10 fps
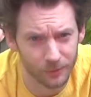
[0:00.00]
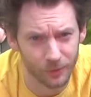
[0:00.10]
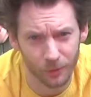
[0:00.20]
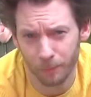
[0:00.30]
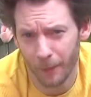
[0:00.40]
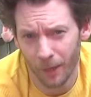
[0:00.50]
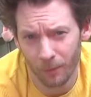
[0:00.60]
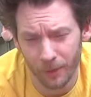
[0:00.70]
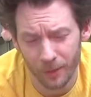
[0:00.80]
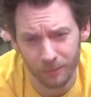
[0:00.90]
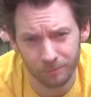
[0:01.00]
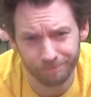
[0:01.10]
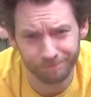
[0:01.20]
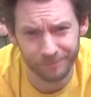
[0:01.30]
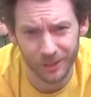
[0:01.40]
despairing
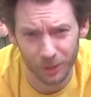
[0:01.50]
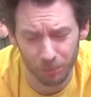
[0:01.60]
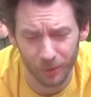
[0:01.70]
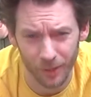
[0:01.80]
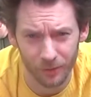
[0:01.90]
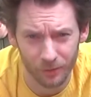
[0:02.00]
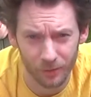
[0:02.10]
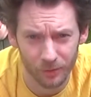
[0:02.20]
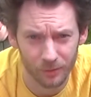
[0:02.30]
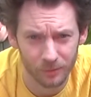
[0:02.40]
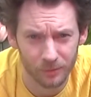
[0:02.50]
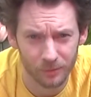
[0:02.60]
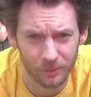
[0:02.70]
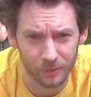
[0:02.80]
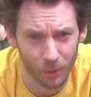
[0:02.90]
and depressed,
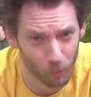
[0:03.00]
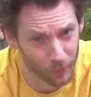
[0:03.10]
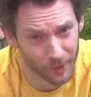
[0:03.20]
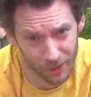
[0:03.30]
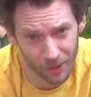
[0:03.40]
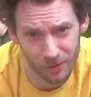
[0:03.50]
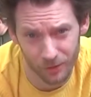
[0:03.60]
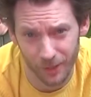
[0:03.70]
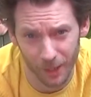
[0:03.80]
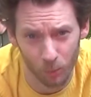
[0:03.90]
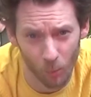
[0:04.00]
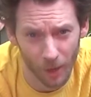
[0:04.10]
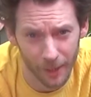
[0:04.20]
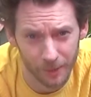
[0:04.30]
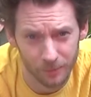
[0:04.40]
and we can understand why.